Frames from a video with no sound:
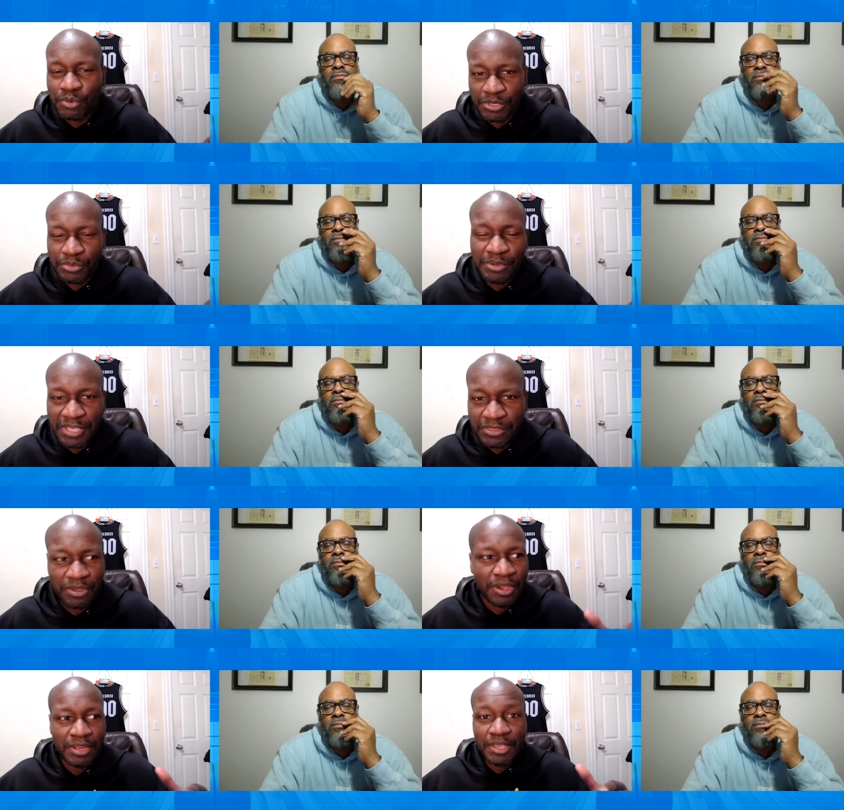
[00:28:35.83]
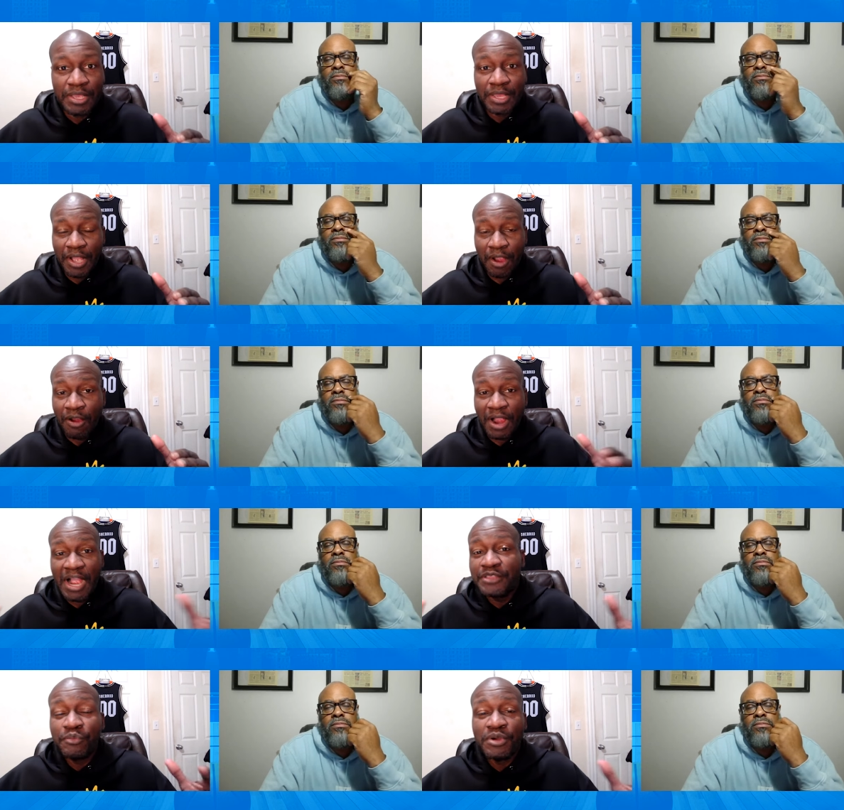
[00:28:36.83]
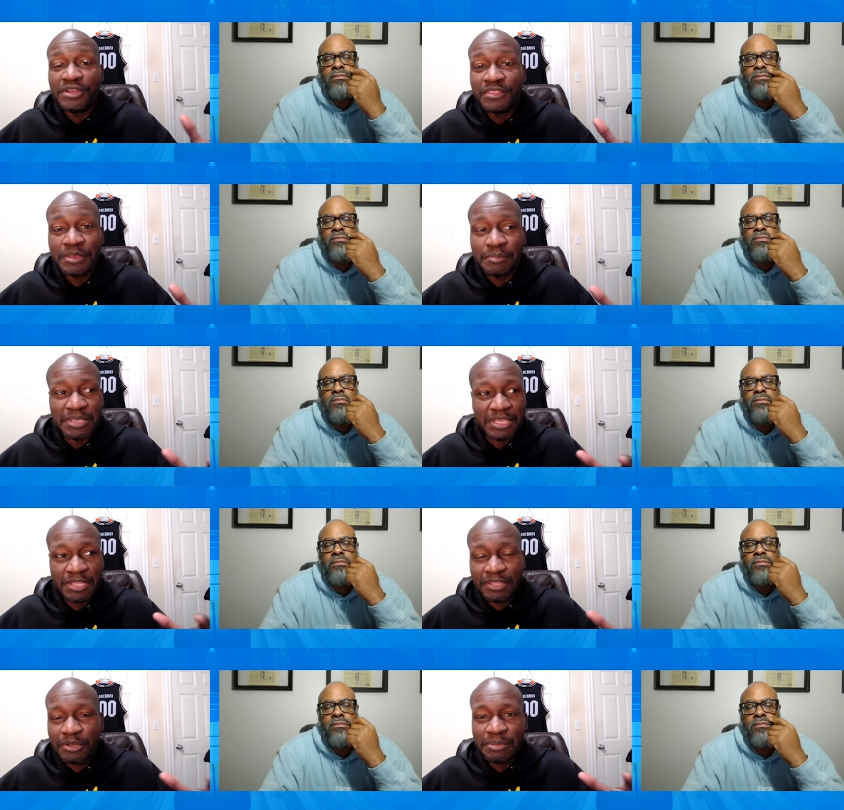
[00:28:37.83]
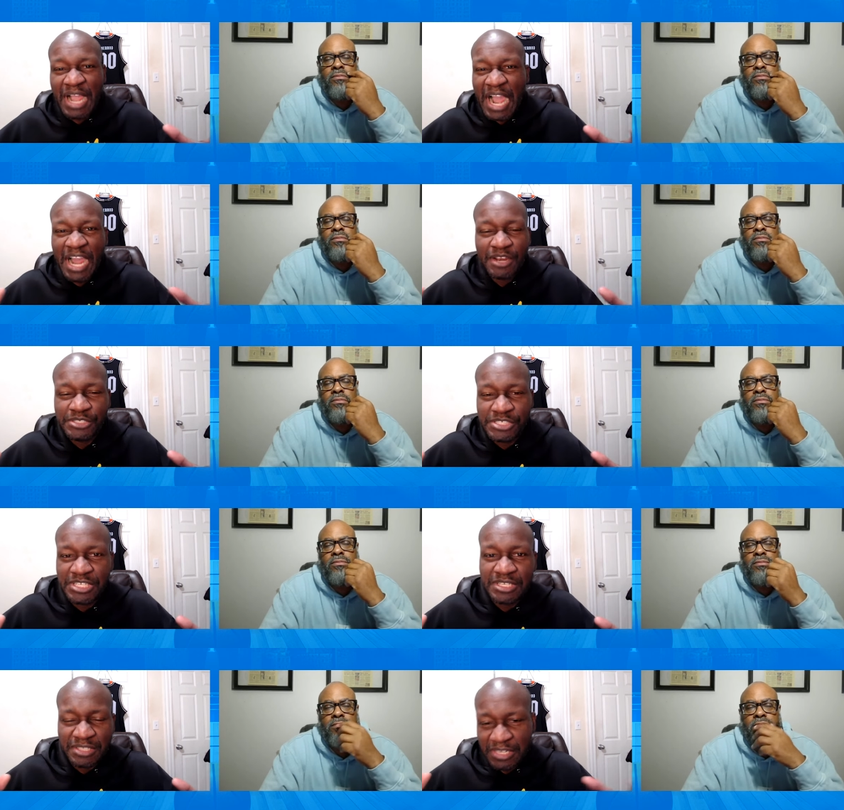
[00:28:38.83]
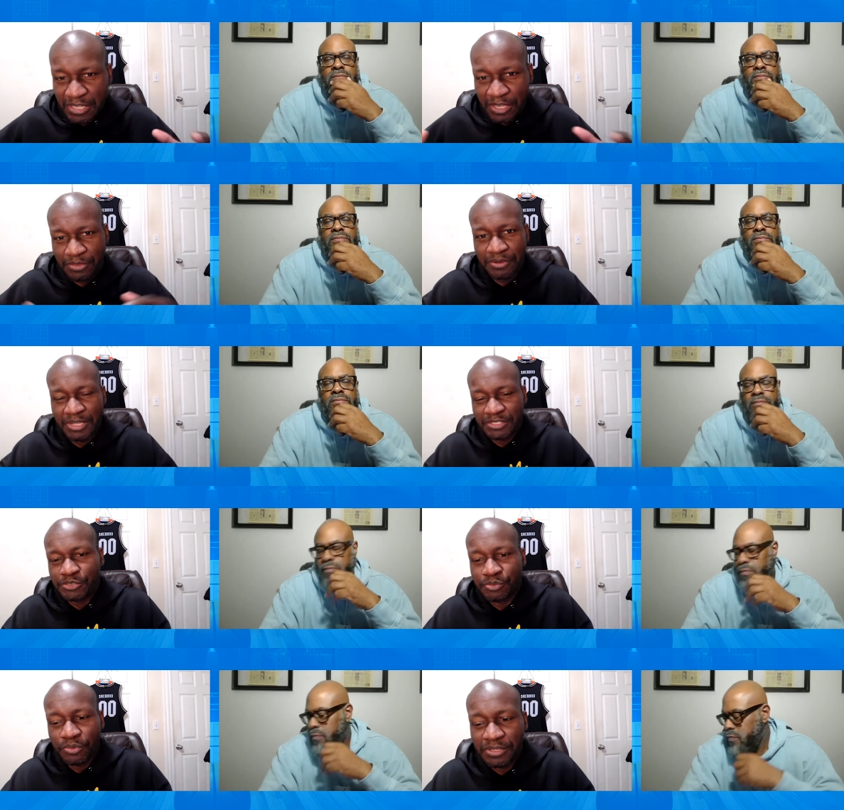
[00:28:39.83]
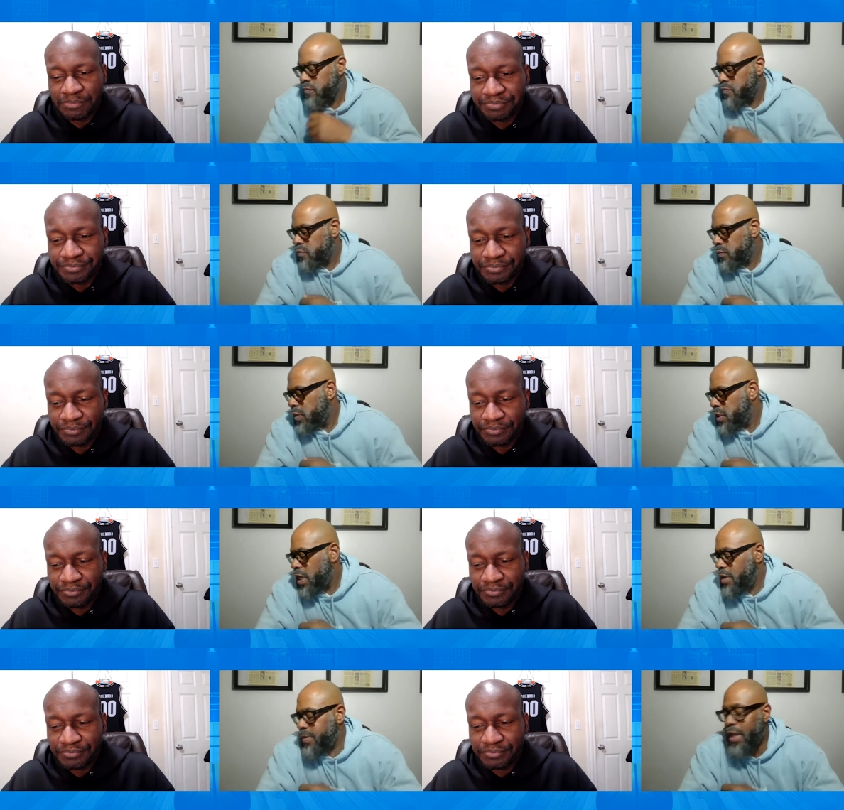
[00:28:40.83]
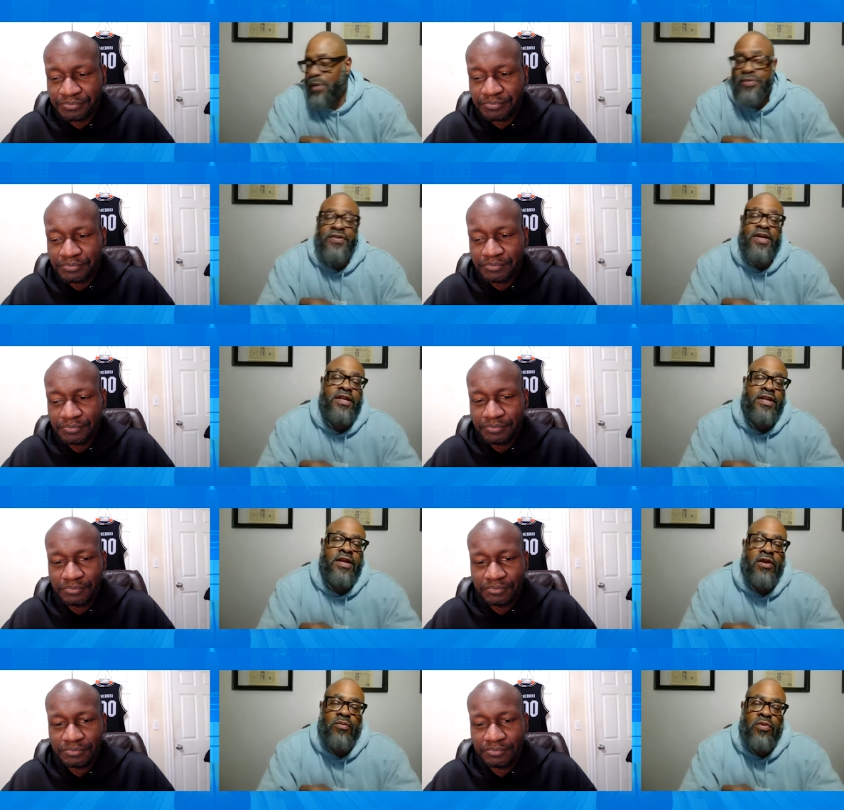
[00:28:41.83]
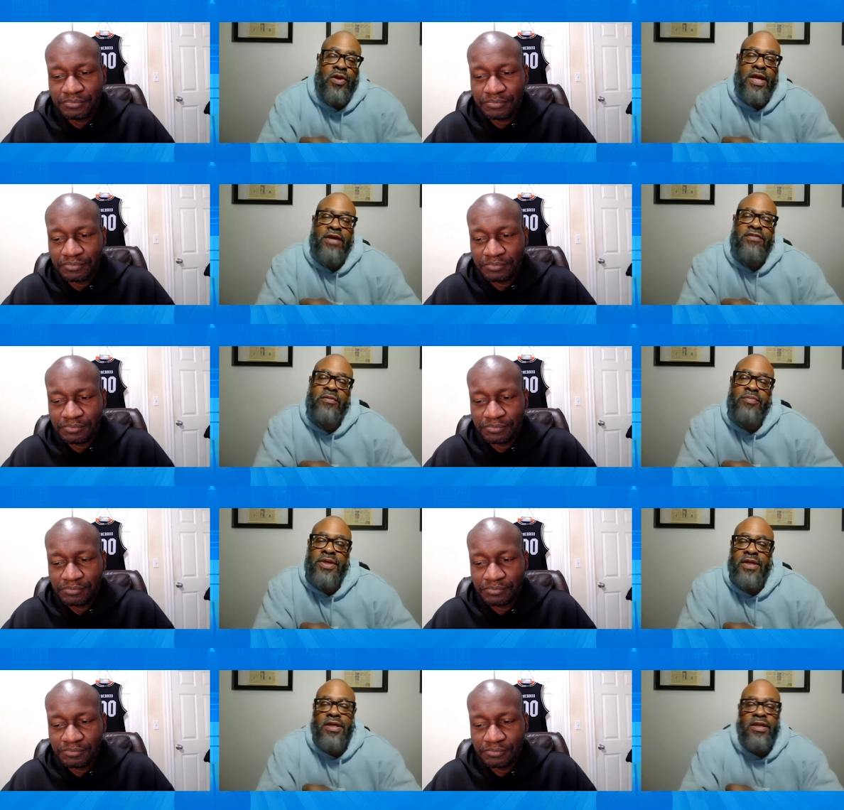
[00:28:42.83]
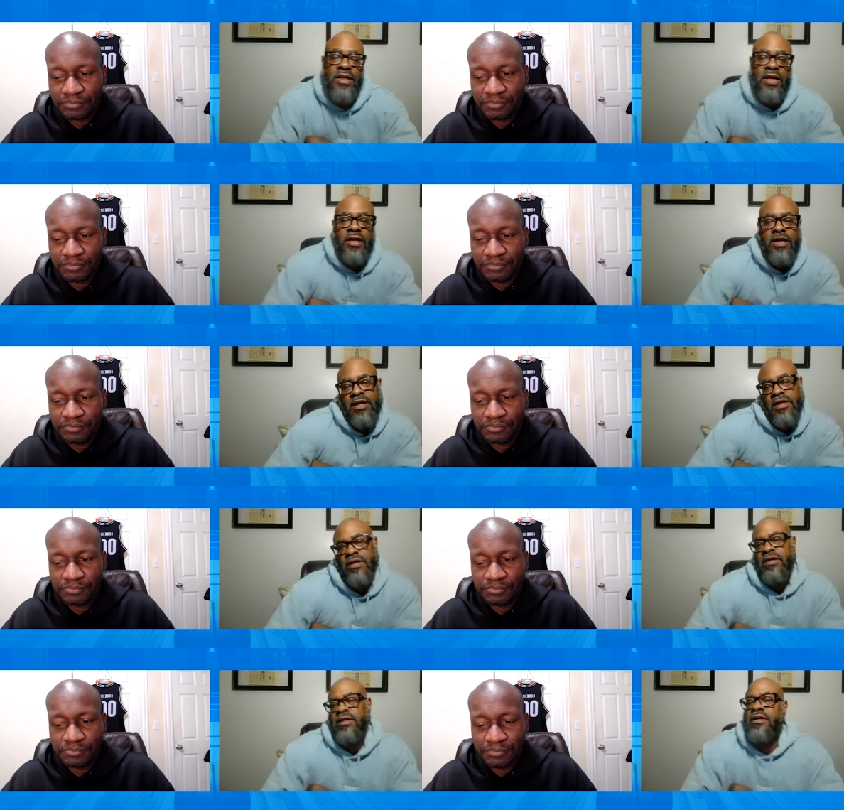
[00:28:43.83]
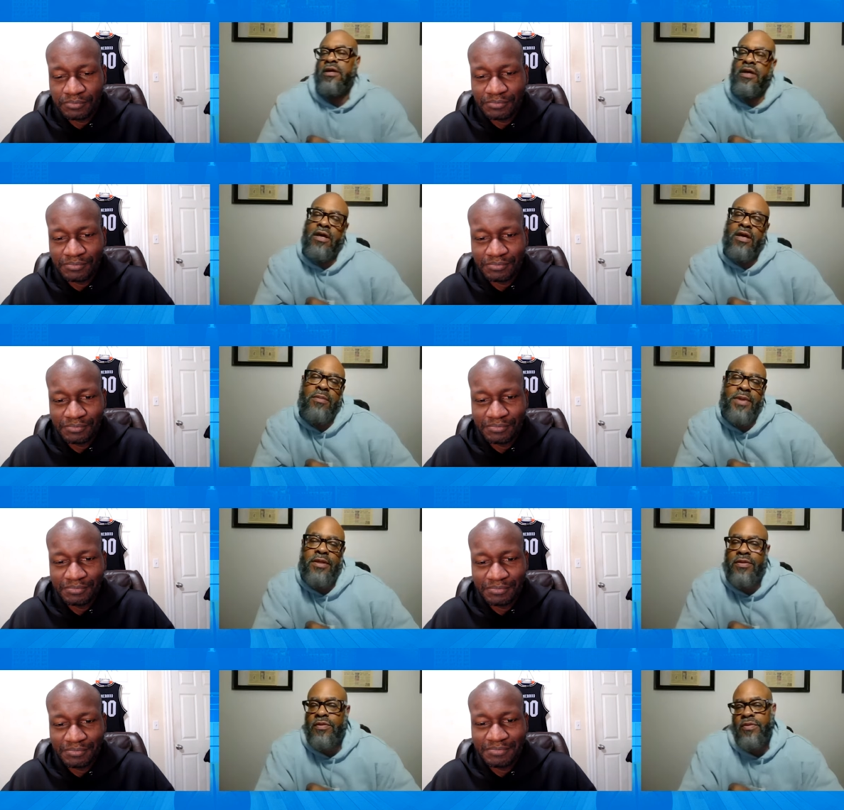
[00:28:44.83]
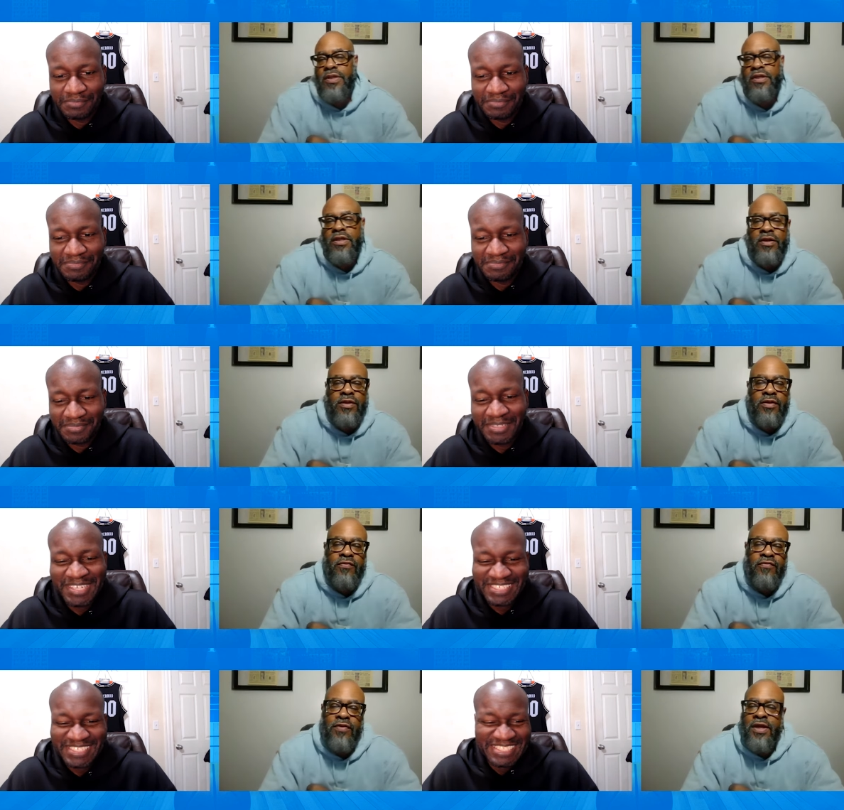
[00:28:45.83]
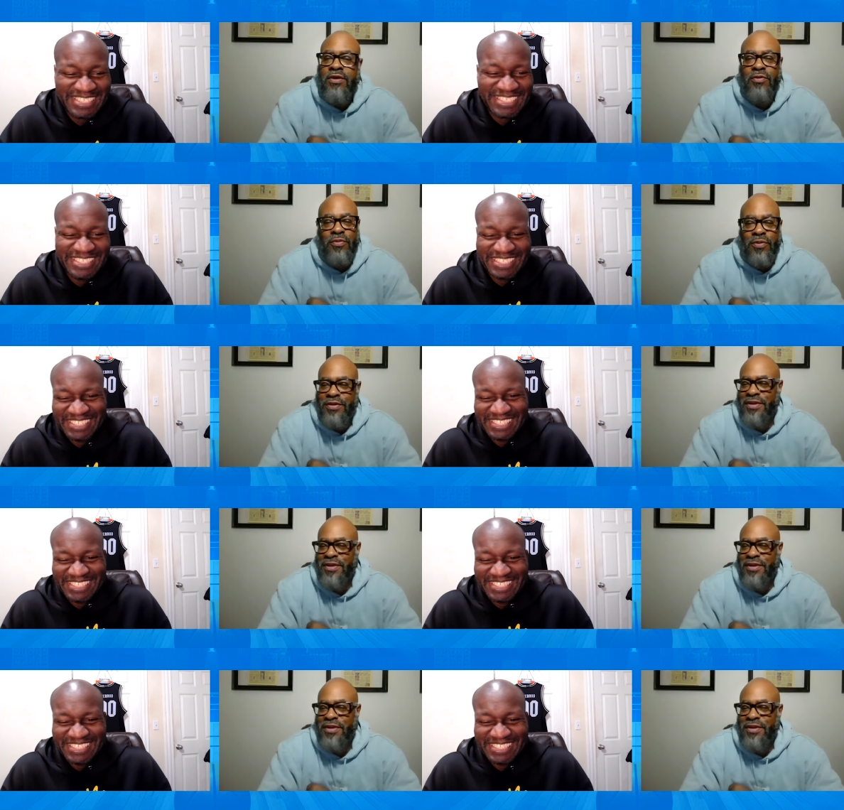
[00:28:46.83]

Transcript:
Speaker 1: working the way they thought. Are either one of them in a little bit hotter seat than the other at this point?
Speaker 2: I mean, I would say Daryl Morey has to be in like, I mean, dude, he and, and Flaco,